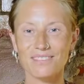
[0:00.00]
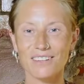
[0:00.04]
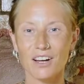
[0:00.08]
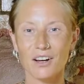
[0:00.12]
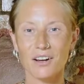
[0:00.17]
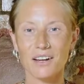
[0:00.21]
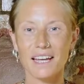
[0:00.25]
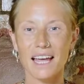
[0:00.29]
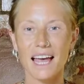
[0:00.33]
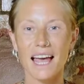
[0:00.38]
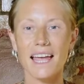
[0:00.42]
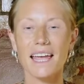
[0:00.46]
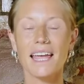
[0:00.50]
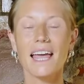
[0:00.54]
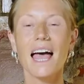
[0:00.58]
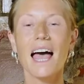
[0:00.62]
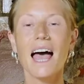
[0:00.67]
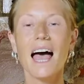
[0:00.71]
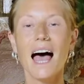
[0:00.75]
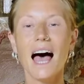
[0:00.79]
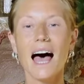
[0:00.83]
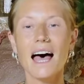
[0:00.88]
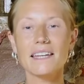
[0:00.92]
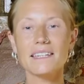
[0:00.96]
okay,
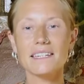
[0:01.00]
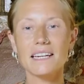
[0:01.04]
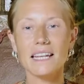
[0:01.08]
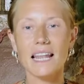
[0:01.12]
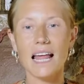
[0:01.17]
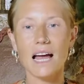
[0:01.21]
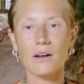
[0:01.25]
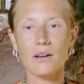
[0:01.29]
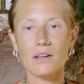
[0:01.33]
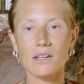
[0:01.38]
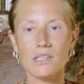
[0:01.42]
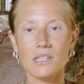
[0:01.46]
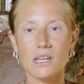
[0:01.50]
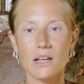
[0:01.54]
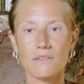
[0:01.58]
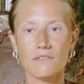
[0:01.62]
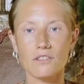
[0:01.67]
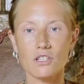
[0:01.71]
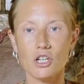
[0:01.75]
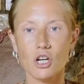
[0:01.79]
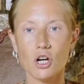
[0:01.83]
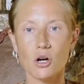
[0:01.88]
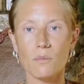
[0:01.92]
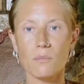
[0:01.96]
and allow yourself
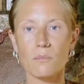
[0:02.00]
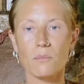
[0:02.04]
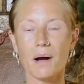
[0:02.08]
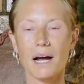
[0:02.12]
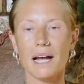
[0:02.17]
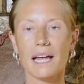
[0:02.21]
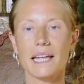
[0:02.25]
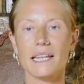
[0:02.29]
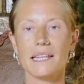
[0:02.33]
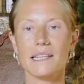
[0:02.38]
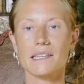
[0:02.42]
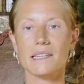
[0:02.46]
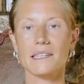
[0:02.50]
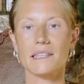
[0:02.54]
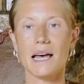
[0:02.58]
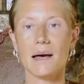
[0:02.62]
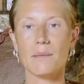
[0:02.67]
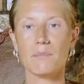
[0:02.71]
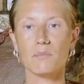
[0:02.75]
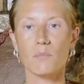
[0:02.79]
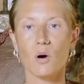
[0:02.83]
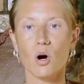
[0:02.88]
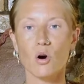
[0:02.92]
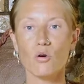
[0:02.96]
to come back into
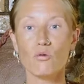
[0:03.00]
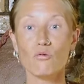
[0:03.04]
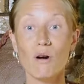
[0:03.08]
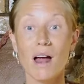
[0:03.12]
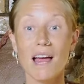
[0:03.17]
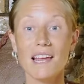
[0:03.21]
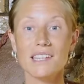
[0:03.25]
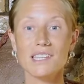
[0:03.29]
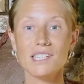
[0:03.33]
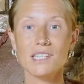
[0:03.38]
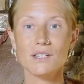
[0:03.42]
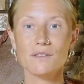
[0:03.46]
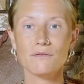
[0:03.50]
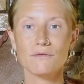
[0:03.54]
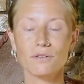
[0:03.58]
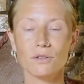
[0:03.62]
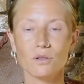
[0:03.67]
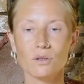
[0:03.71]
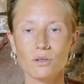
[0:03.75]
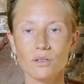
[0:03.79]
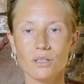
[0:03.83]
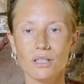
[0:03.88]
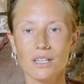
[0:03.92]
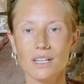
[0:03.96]
that more
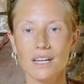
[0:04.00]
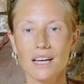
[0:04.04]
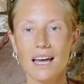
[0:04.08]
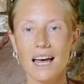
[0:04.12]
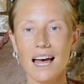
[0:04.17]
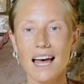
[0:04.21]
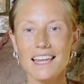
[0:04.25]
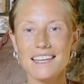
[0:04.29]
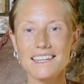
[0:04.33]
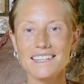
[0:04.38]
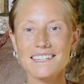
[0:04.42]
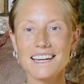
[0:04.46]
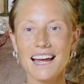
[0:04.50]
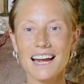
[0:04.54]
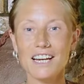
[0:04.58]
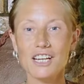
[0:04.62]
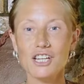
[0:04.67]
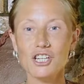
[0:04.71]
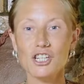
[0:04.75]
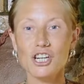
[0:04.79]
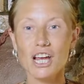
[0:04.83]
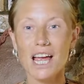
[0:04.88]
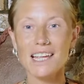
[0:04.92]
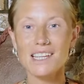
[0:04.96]
restful and
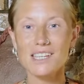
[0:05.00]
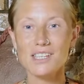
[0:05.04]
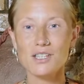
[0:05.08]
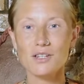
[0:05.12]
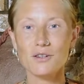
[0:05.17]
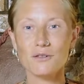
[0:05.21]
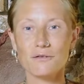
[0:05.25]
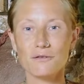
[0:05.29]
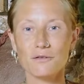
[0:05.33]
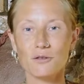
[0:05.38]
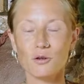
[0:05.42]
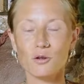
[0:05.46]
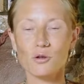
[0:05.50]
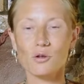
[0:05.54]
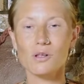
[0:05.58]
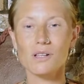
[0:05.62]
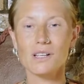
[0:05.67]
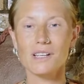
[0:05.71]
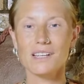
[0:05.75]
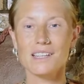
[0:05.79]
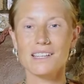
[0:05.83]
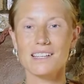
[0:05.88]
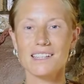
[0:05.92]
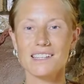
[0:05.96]
digestful
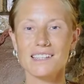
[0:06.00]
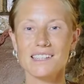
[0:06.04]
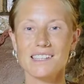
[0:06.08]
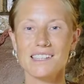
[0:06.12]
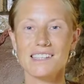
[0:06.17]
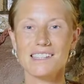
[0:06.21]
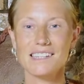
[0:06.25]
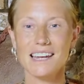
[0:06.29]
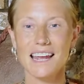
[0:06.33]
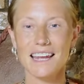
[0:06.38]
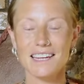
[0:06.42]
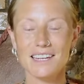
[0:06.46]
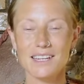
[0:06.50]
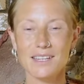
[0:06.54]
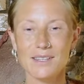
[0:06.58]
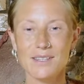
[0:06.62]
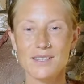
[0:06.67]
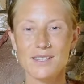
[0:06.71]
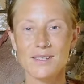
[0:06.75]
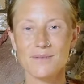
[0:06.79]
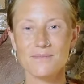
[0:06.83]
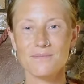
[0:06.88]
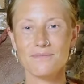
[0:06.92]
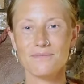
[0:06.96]

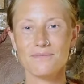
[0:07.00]
state.